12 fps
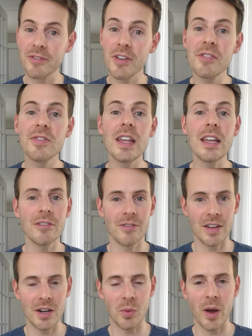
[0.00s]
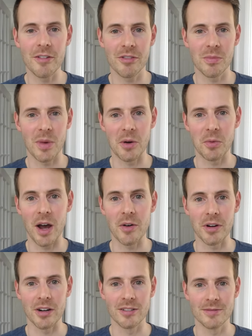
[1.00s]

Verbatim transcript: 15 feet away from my router.